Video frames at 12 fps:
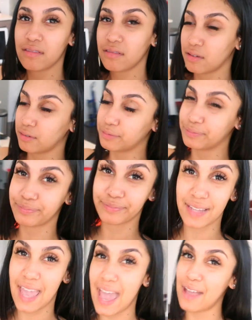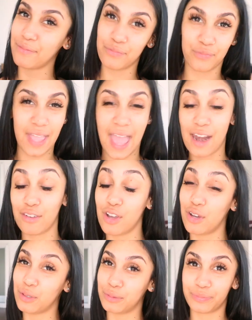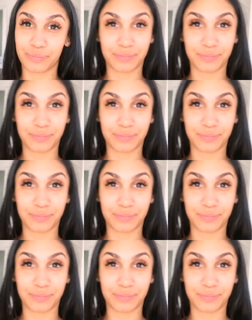you know, I don't know.